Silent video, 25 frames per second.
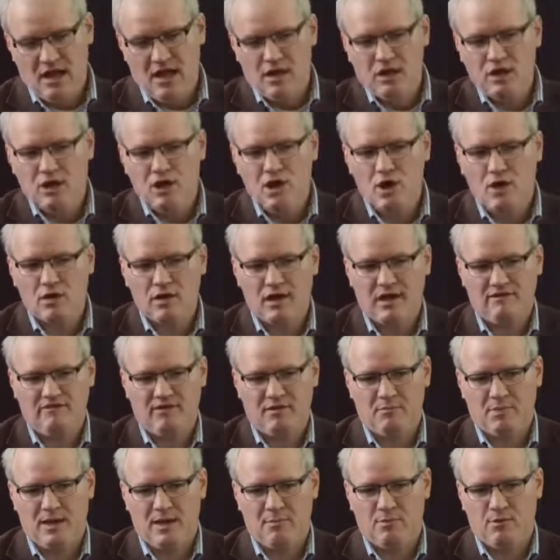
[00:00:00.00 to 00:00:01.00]
and God
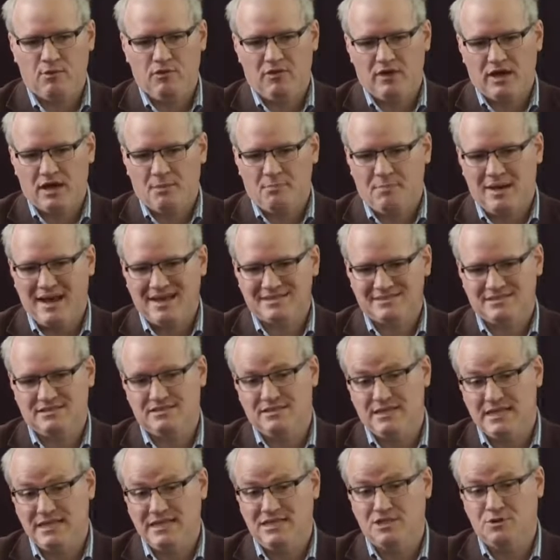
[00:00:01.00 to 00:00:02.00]
giving people the
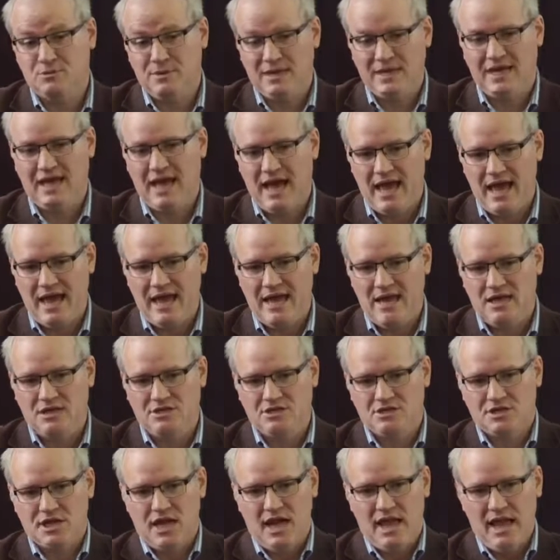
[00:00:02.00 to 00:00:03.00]
capacity to
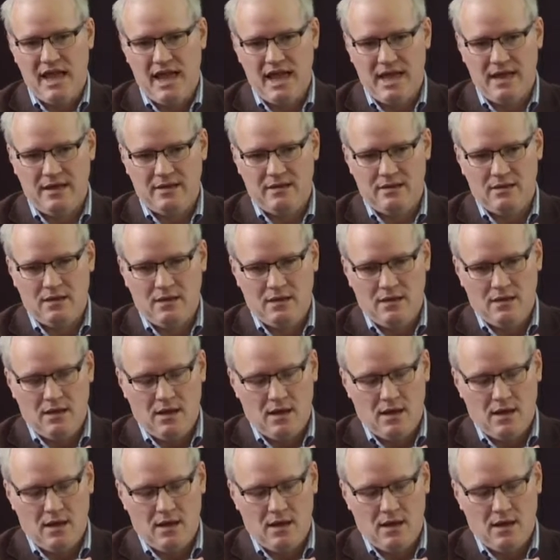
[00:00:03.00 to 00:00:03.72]
engage in